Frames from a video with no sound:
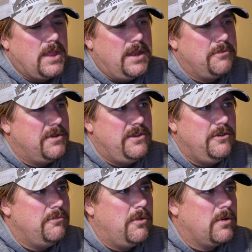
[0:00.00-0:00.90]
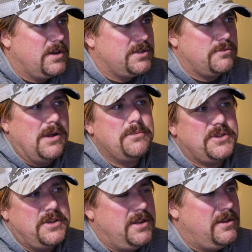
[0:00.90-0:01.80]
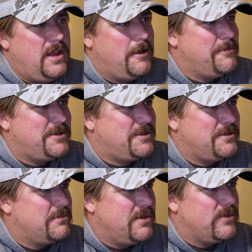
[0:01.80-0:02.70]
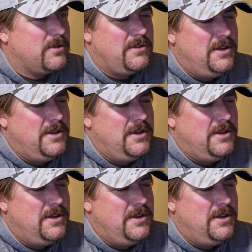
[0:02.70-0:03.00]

And we do more disruption and damage to the river